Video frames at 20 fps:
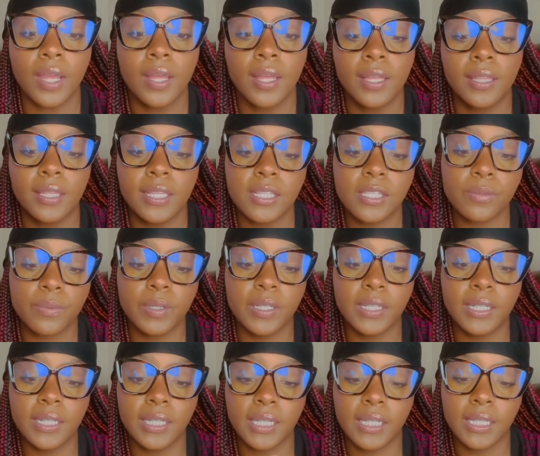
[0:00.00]
this
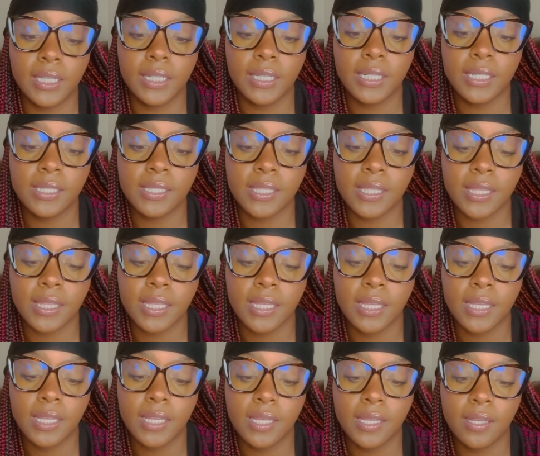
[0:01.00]
one again is
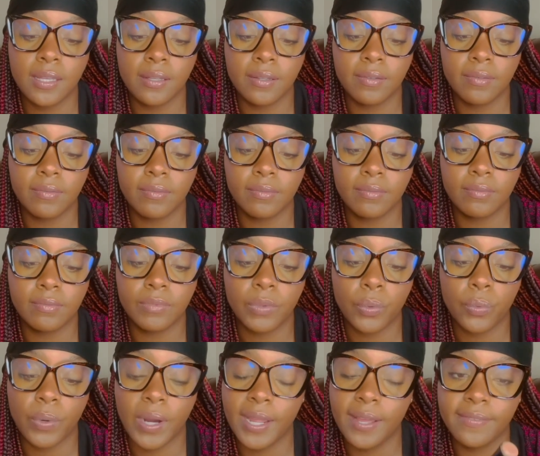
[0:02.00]
the
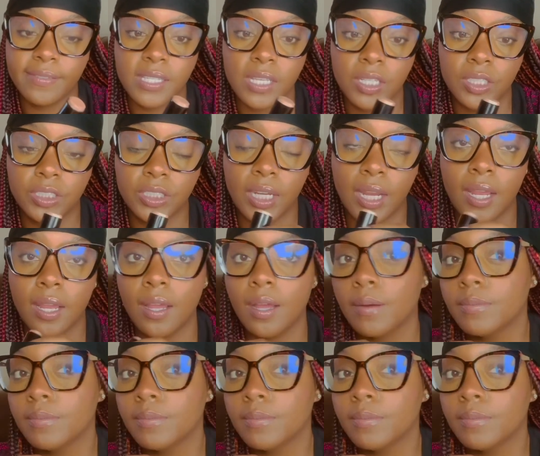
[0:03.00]
Ray of Sunshine.